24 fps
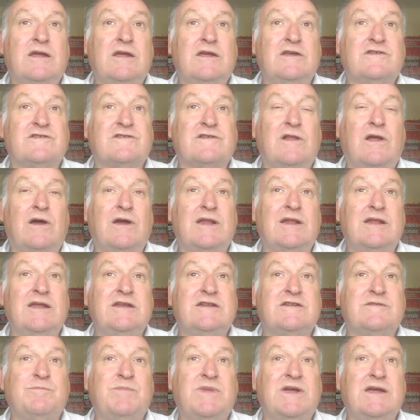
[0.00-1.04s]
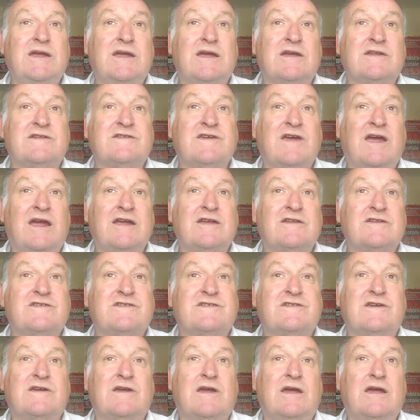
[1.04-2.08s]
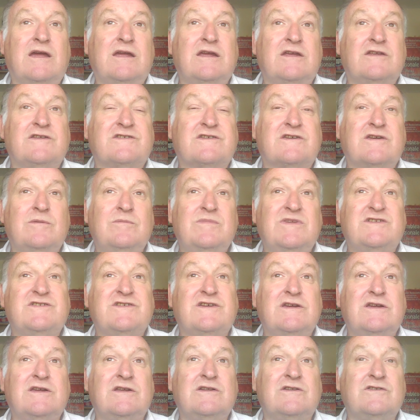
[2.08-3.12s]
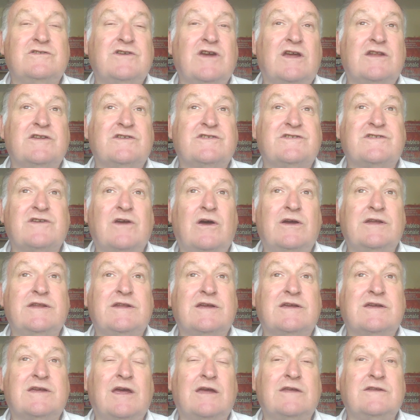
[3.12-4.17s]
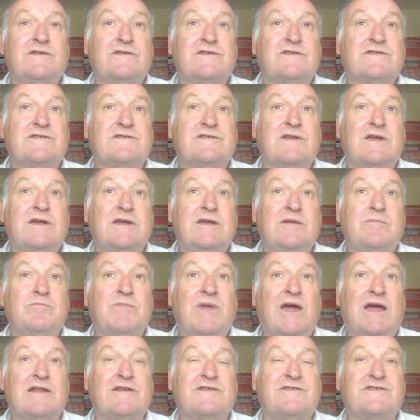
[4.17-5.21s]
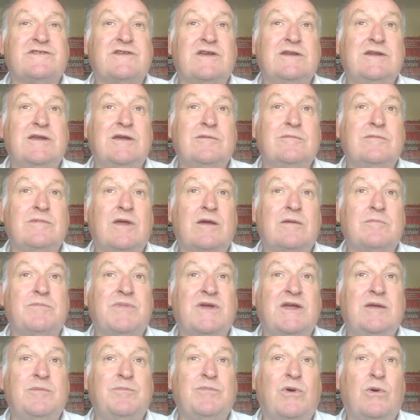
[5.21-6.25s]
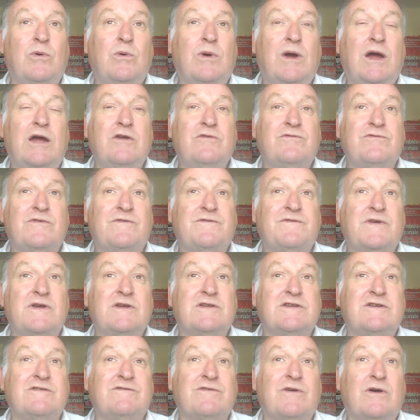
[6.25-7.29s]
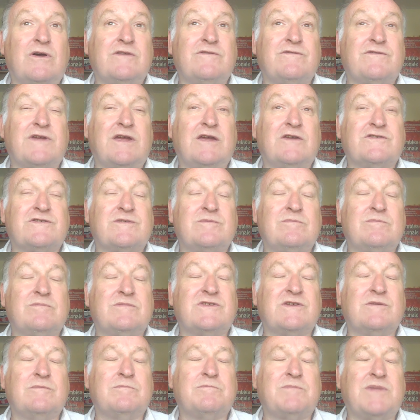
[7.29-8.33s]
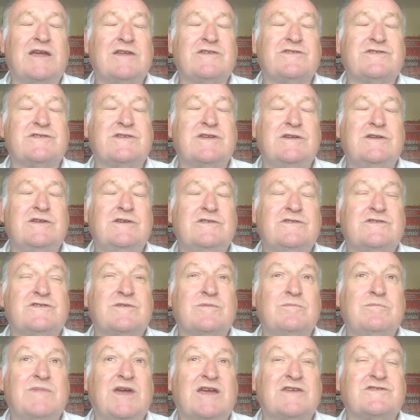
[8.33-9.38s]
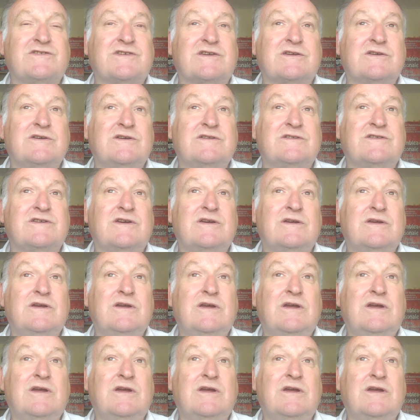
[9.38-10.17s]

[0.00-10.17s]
is likely to be attacked. It's committing genocide against the Palestinian people, over 35,000 Palestinians massacred,